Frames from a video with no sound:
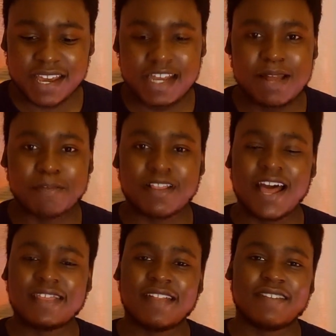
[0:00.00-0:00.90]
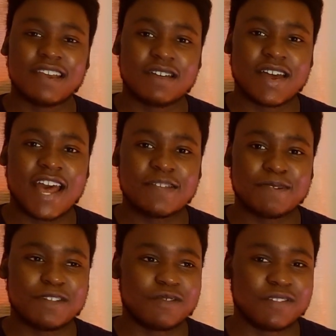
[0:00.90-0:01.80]
And I'm glad that Toyota has
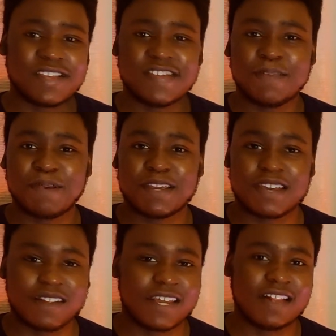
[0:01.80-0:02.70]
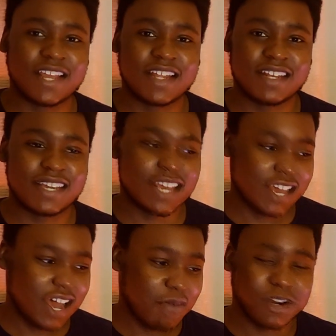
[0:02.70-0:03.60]
been doing this. They've been killing it lately.
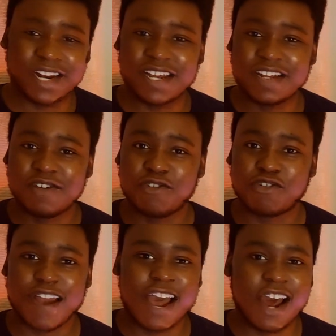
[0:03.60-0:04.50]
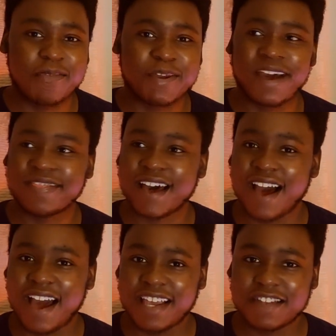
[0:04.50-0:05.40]
We're getting a new crown. We got the
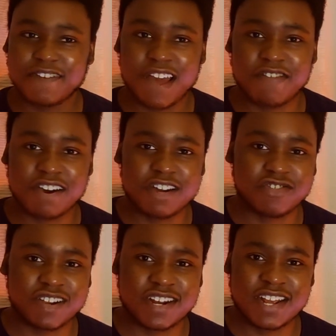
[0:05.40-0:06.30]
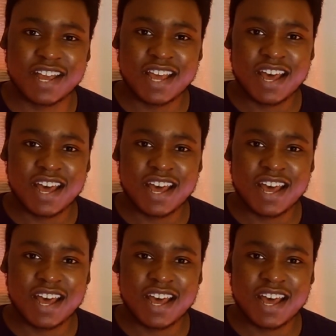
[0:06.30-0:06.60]
IS 500.